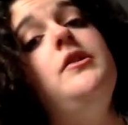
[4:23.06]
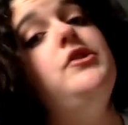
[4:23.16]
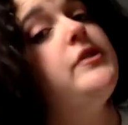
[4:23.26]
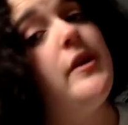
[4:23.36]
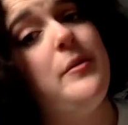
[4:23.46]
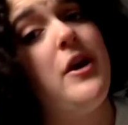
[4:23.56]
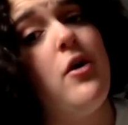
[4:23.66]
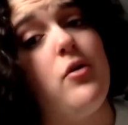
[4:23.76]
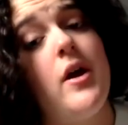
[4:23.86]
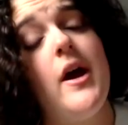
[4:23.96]
Just let me
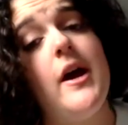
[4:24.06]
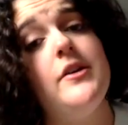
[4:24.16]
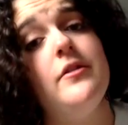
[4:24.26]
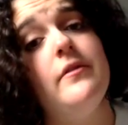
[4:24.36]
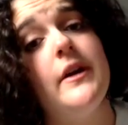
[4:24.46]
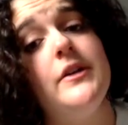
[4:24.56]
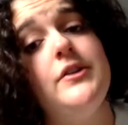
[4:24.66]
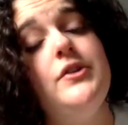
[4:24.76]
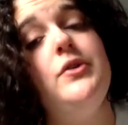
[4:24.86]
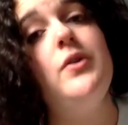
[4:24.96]
know. And don't forget
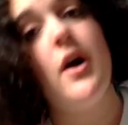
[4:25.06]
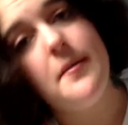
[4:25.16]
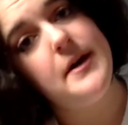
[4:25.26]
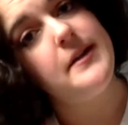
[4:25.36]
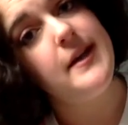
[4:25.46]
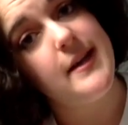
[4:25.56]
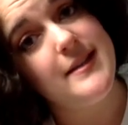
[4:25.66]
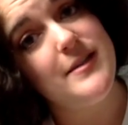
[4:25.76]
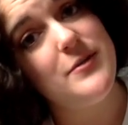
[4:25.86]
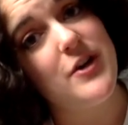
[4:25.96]
to comment, like, and
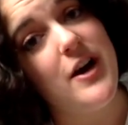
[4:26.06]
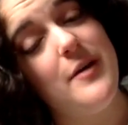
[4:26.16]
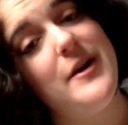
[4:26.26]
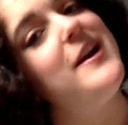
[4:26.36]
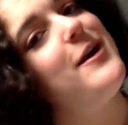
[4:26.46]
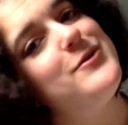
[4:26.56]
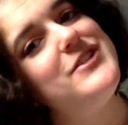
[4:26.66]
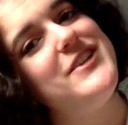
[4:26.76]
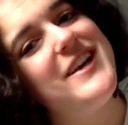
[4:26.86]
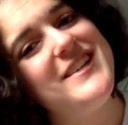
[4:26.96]
subscribe, and I will
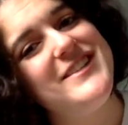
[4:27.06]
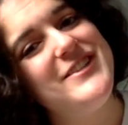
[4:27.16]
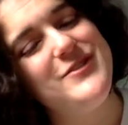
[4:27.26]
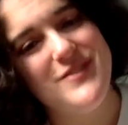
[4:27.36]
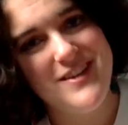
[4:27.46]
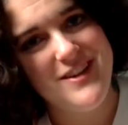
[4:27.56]
see you guys soon.